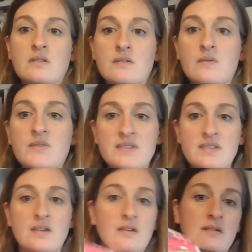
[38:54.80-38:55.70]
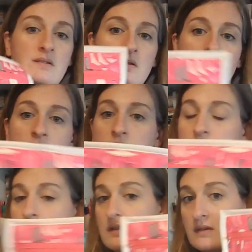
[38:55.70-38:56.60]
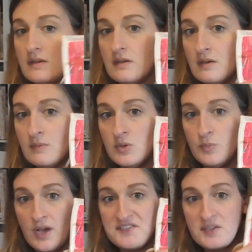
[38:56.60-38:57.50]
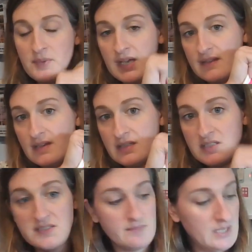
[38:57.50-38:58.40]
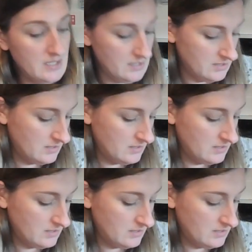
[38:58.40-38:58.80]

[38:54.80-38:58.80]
This is a new project bag that I just made.